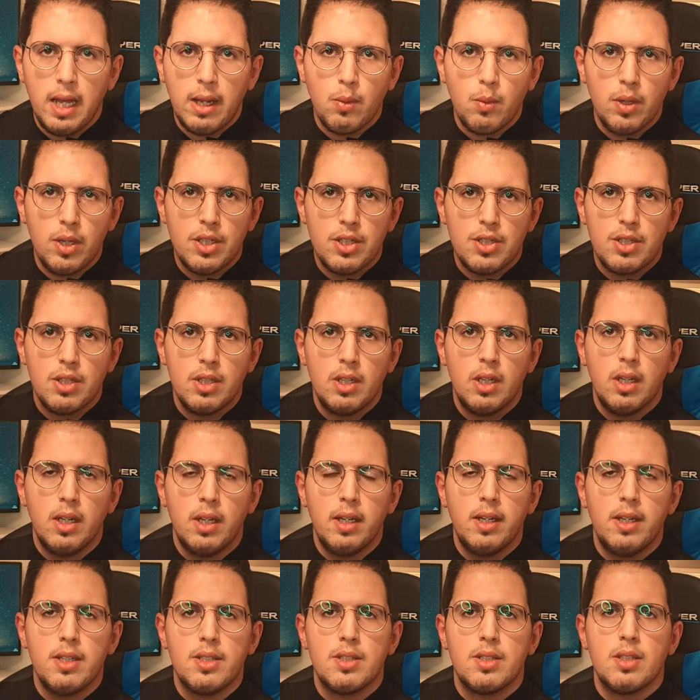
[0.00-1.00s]
language
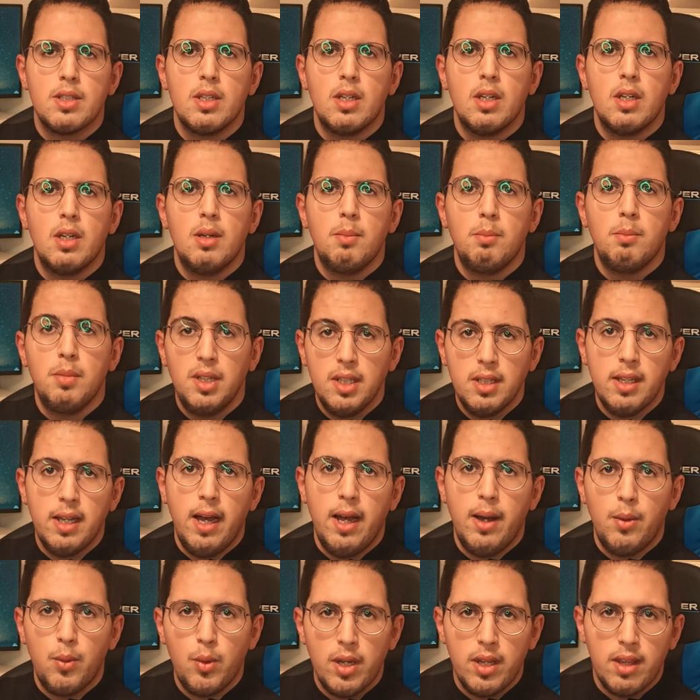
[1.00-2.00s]
is Min
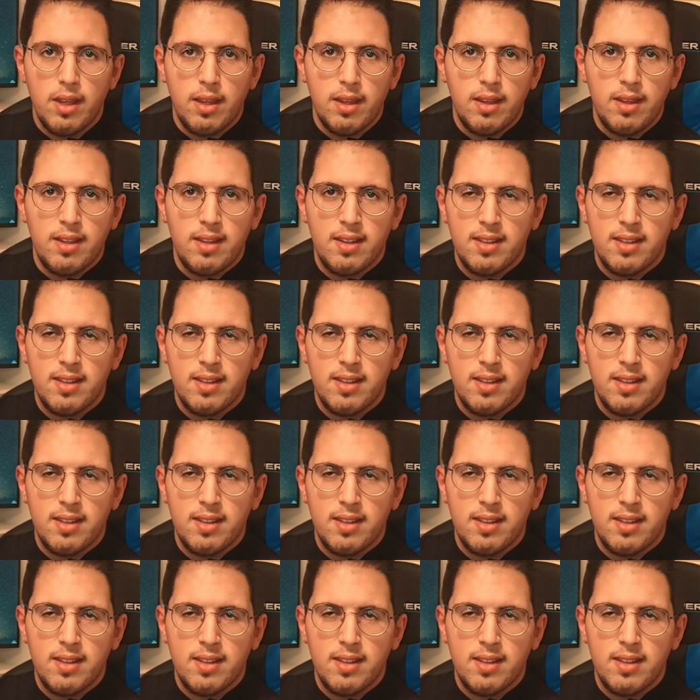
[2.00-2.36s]
ta'awidh.